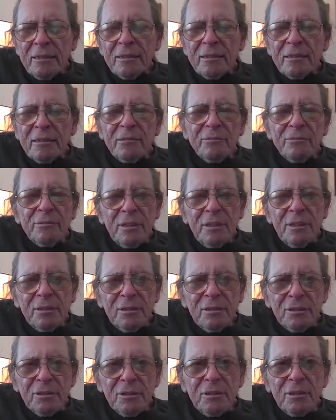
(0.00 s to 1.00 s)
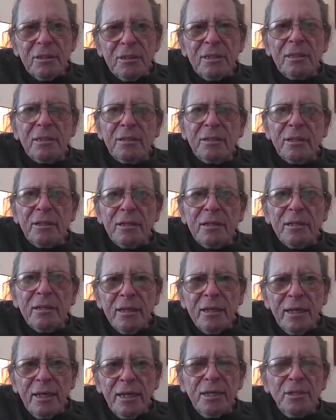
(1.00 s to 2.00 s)
of, let us say,
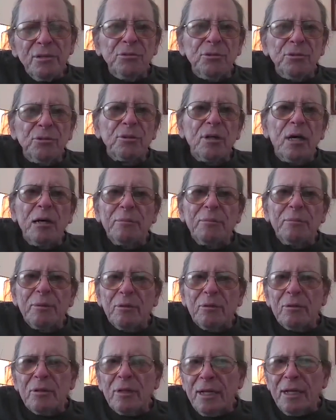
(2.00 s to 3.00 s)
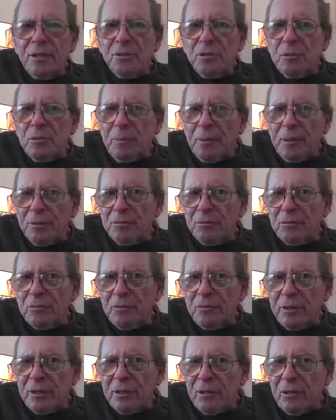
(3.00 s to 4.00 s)
the astronomical aspects
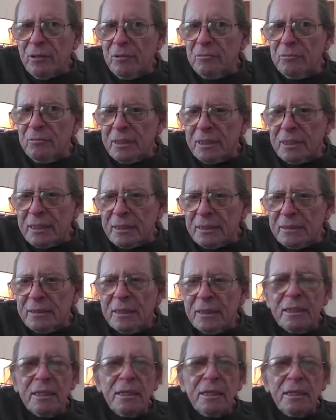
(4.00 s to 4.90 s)
of our homeland,